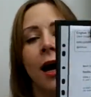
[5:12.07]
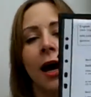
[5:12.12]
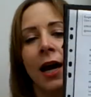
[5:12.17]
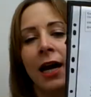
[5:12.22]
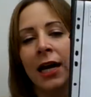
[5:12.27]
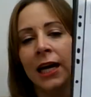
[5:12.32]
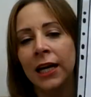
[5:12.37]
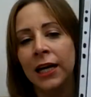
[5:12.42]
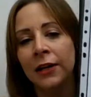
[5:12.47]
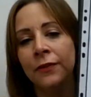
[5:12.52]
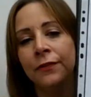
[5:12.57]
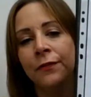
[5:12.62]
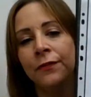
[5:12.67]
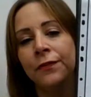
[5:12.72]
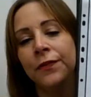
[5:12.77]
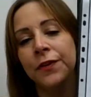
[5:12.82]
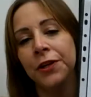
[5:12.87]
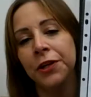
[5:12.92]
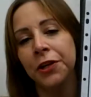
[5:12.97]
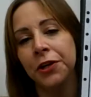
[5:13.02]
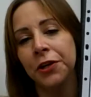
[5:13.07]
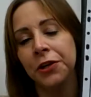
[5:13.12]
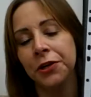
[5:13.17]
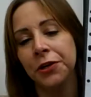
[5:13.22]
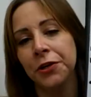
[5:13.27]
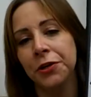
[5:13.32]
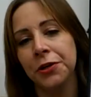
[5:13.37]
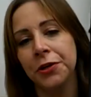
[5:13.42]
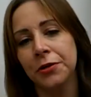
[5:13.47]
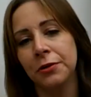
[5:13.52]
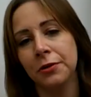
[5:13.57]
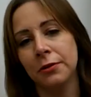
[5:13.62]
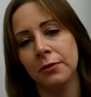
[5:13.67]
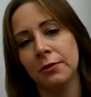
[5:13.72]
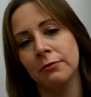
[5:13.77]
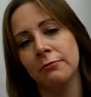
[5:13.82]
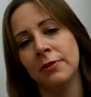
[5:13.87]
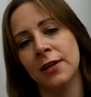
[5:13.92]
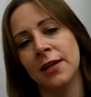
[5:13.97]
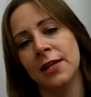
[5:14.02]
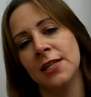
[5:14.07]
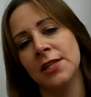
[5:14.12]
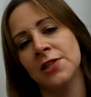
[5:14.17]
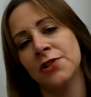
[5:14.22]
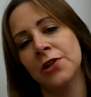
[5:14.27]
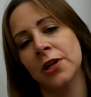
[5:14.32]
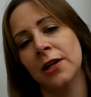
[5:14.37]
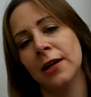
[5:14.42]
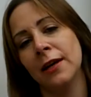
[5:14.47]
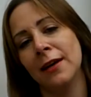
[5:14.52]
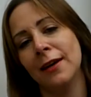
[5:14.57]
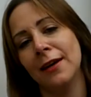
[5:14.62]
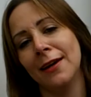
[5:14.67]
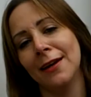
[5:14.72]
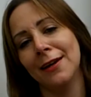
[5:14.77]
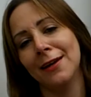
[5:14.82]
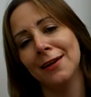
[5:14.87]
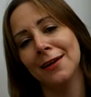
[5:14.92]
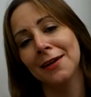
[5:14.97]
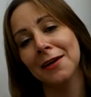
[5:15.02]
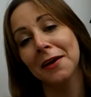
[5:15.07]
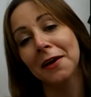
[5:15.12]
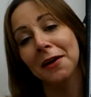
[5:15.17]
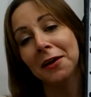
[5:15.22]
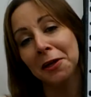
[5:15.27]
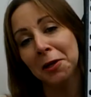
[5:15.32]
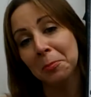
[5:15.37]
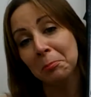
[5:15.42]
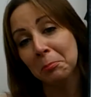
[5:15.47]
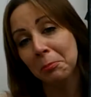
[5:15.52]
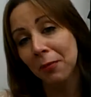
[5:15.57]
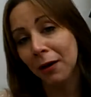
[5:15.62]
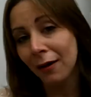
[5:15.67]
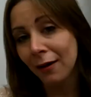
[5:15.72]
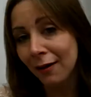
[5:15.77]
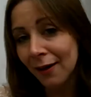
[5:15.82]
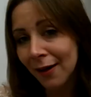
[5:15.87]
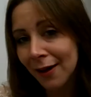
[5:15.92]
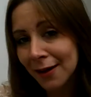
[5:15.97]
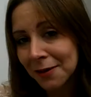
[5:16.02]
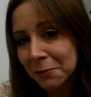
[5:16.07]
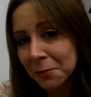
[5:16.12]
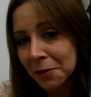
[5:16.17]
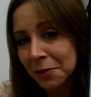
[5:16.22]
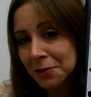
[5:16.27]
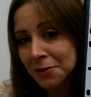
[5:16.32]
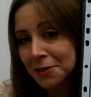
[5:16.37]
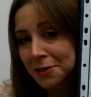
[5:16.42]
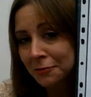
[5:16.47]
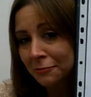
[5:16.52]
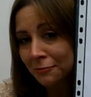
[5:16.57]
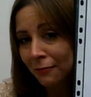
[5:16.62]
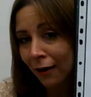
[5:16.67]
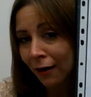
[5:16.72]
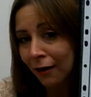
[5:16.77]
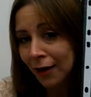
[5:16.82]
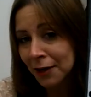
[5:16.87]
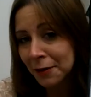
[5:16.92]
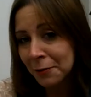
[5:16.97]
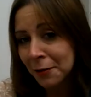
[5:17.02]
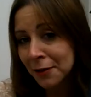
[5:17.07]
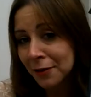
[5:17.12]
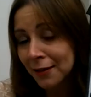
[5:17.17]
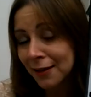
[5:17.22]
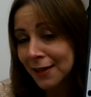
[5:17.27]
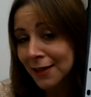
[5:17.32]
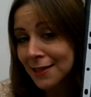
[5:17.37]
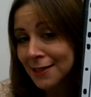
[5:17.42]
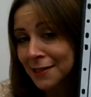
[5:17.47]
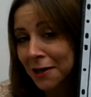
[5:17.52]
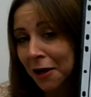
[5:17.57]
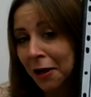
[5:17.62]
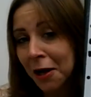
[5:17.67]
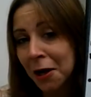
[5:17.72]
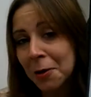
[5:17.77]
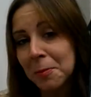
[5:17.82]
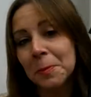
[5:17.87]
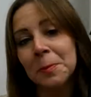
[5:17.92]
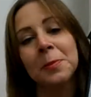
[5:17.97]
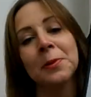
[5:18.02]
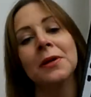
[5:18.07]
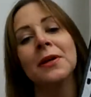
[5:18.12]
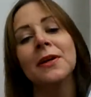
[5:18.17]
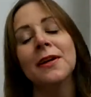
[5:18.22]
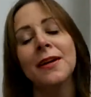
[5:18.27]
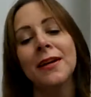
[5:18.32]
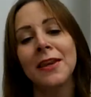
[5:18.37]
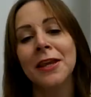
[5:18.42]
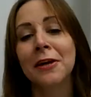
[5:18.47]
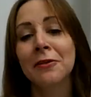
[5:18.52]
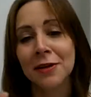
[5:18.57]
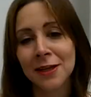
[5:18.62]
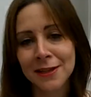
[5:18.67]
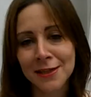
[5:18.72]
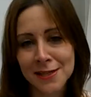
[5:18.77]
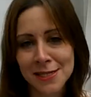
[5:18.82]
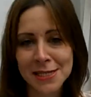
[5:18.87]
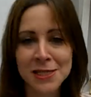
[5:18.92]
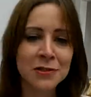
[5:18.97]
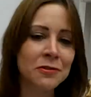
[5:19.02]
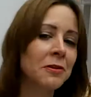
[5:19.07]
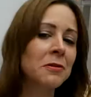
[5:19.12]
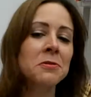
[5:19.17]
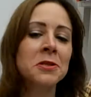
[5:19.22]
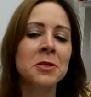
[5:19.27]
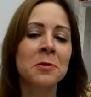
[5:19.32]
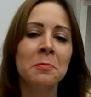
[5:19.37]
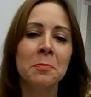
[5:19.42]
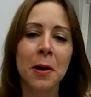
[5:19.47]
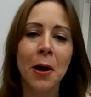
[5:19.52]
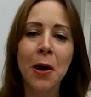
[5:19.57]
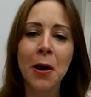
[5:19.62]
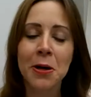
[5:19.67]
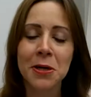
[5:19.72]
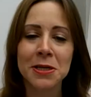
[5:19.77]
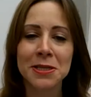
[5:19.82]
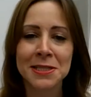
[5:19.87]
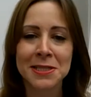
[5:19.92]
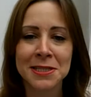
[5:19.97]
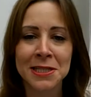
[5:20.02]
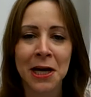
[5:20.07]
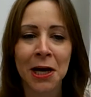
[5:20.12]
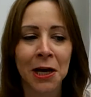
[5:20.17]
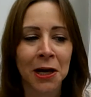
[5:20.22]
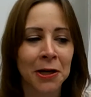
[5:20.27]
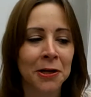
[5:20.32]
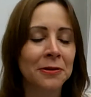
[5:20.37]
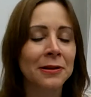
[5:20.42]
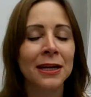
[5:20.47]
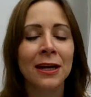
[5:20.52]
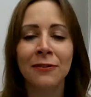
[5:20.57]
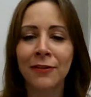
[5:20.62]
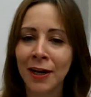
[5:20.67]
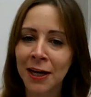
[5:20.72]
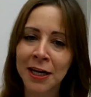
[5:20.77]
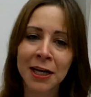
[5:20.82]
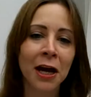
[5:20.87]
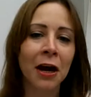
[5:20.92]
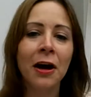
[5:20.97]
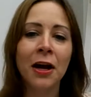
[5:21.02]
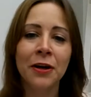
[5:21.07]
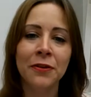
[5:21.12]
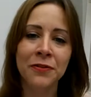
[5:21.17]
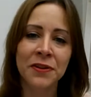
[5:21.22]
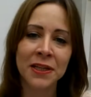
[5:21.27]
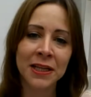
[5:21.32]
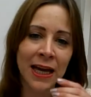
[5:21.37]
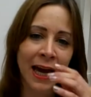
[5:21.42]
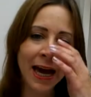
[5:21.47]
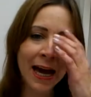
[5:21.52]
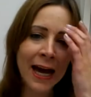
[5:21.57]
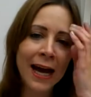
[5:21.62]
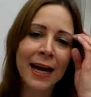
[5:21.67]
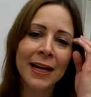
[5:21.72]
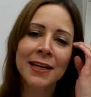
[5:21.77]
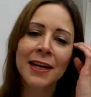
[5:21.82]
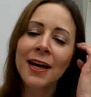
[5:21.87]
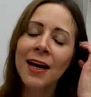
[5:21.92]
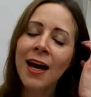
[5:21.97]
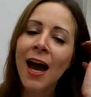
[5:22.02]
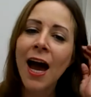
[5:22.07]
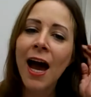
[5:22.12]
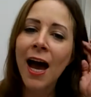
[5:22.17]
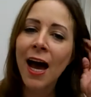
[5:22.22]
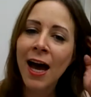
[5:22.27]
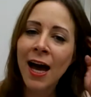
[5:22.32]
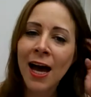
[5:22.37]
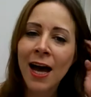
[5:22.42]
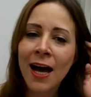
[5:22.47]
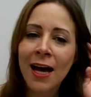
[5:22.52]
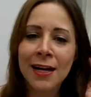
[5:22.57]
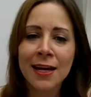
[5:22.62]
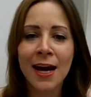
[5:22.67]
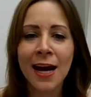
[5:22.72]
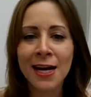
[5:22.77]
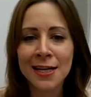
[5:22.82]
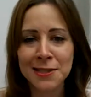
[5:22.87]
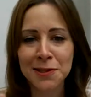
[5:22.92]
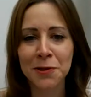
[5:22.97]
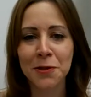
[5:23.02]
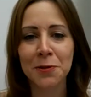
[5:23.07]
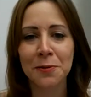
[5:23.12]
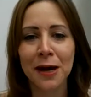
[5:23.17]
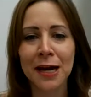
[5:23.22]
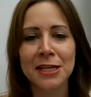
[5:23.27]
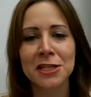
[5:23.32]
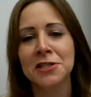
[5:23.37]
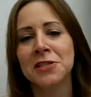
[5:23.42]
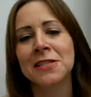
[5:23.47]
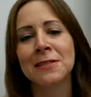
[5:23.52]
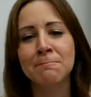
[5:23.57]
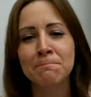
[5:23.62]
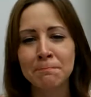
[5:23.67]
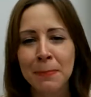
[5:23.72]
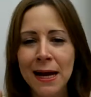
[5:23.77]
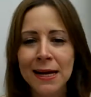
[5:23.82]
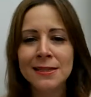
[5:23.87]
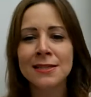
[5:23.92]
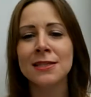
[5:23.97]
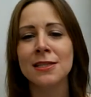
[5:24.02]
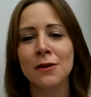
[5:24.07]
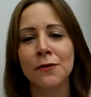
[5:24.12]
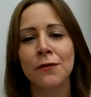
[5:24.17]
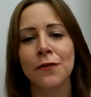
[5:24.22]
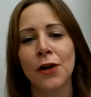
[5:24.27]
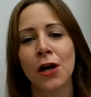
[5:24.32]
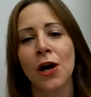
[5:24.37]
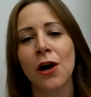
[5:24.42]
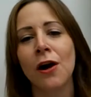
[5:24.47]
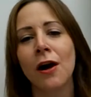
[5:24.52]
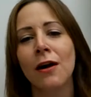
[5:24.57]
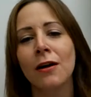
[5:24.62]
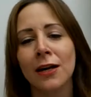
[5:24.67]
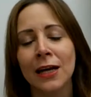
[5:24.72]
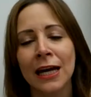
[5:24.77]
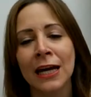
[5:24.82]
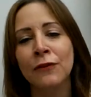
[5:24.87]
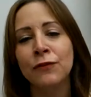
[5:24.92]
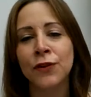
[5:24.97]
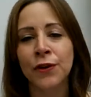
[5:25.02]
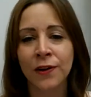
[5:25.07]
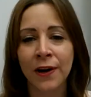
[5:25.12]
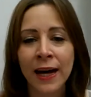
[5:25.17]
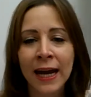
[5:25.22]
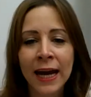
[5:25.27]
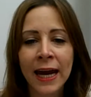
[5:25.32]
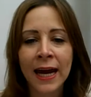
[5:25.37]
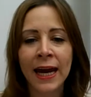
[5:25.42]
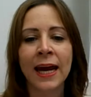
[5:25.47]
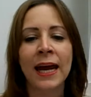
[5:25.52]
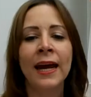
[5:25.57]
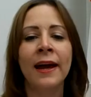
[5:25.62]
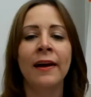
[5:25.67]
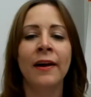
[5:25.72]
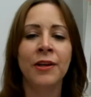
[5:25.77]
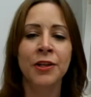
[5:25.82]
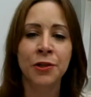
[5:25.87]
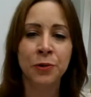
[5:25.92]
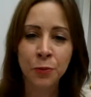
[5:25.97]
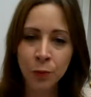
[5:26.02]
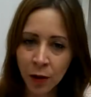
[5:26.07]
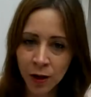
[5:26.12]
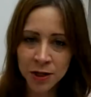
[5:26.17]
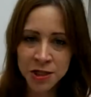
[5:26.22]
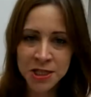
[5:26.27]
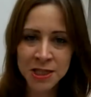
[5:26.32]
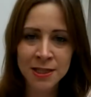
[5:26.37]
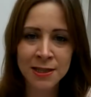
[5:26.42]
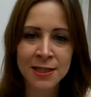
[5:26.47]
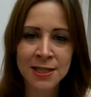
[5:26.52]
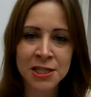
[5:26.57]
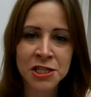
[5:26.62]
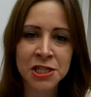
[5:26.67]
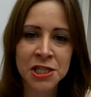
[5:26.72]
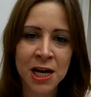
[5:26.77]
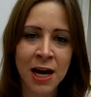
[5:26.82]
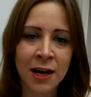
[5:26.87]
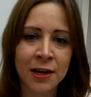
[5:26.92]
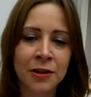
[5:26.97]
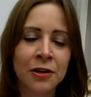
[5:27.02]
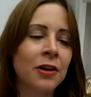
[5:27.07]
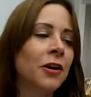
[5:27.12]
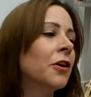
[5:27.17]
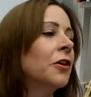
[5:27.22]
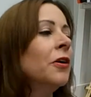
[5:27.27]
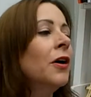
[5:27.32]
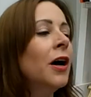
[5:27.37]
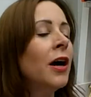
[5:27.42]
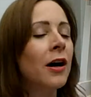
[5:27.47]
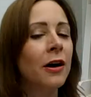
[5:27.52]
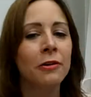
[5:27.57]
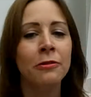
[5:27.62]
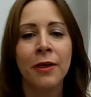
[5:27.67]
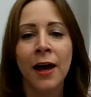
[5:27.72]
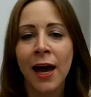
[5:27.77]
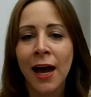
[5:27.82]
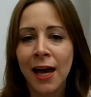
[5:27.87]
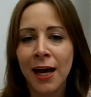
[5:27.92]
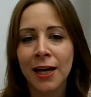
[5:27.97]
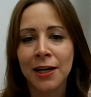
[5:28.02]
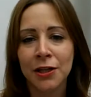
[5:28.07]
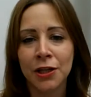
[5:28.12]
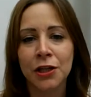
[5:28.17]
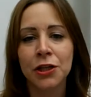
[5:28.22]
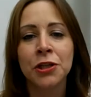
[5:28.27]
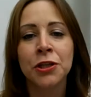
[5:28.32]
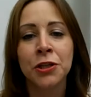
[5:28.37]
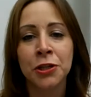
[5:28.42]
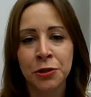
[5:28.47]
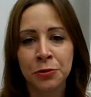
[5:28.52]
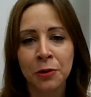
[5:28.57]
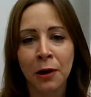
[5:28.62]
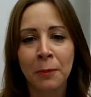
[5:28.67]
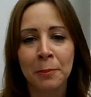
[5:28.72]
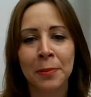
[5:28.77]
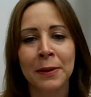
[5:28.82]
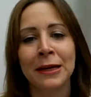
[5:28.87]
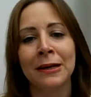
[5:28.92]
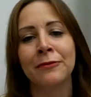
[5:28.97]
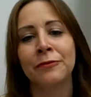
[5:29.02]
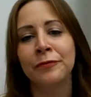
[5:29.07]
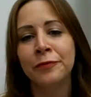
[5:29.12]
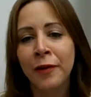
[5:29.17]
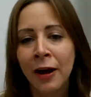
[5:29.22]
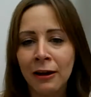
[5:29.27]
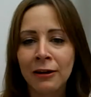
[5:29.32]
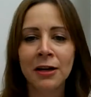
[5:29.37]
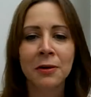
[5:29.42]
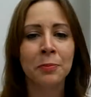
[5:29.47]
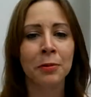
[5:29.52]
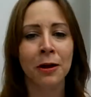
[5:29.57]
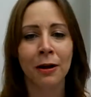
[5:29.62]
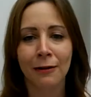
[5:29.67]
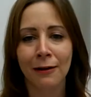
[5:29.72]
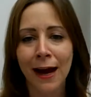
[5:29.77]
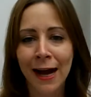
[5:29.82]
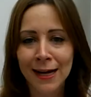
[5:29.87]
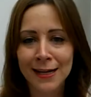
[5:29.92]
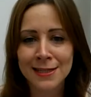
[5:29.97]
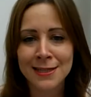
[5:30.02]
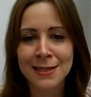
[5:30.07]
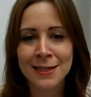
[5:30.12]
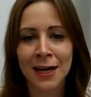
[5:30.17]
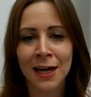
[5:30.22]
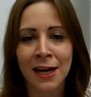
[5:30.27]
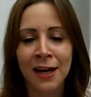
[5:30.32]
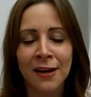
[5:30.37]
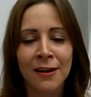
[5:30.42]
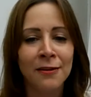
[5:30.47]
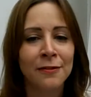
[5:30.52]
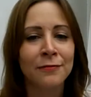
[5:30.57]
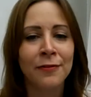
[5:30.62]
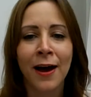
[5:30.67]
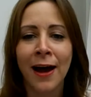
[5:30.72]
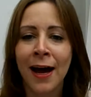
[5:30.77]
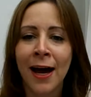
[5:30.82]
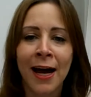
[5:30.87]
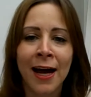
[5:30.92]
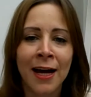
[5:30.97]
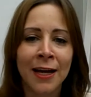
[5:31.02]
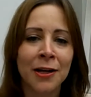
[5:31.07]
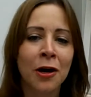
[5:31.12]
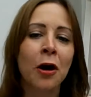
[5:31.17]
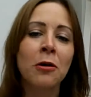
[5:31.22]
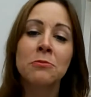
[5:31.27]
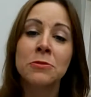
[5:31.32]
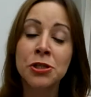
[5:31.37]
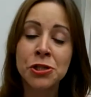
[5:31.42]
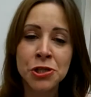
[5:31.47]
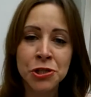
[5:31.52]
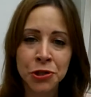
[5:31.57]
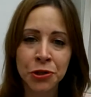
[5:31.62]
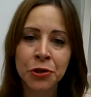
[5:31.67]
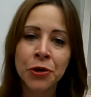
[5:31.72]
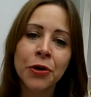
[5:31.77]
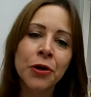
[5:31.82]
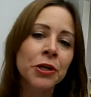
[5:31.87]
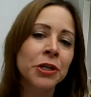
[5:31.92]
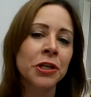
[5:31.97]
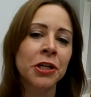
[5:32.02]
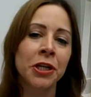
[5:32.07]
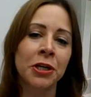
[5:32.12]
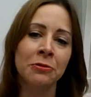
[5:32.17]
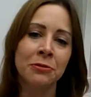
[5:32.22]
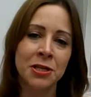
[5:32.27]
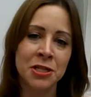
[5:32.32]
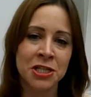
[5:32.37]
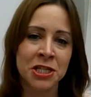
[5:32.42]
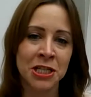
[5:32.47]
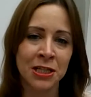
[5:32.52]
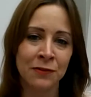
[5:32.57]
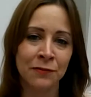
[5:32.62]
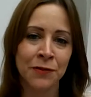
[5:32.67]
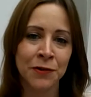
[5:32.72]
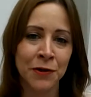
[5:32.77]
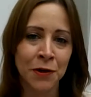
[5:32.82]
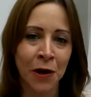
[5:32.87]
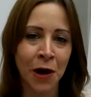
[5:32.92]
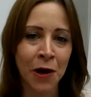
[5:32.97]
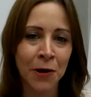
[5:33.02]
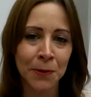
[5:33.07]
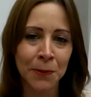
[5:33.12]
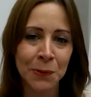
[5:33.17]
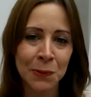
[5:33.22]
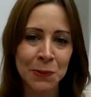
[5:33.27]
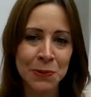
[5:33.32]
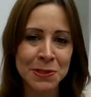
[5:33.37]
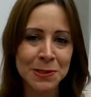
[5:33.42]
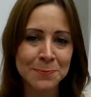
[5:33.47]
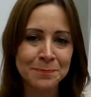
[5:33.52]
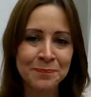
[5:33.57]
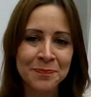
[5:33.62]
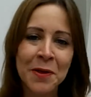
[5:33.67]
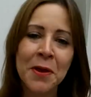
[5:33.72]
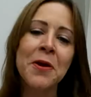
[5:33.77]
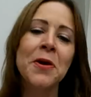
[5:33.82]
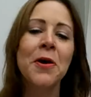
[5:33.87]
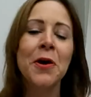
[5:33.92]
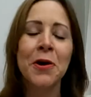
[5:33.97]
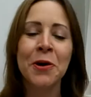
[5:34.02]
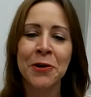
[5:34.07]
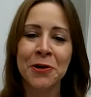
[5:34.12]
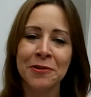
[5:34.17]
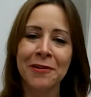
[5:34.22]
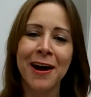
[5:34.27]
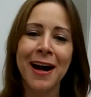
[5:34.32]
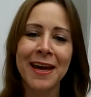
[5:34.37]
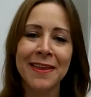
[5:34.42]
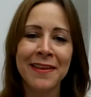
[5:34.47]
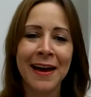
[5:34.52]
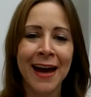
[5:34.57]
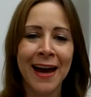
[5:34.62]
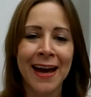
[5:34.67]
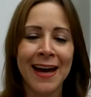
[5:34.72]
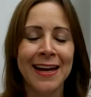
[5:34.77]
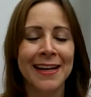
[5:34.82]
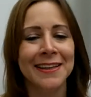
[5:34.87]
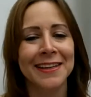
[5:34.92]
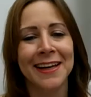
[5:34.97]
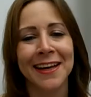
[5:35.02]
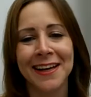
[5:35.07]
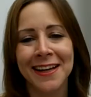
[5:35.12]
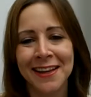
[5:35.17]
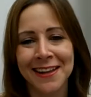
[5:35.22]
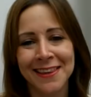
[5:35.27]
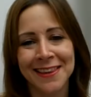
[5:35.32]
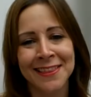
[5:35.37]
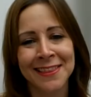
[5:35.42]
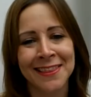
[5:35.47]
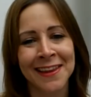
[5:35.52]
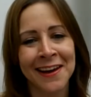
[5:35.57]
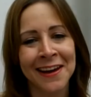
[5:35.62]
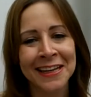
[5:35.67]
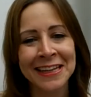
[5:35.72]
If you're really struggling, you might want to write one of these up. They're in the description box, so give it a go if you can. And as always, just best of luck. If you're here and you're watching this channel, then you are being very proactive, and I'm sure you're going to achieve your goals. Alright then, like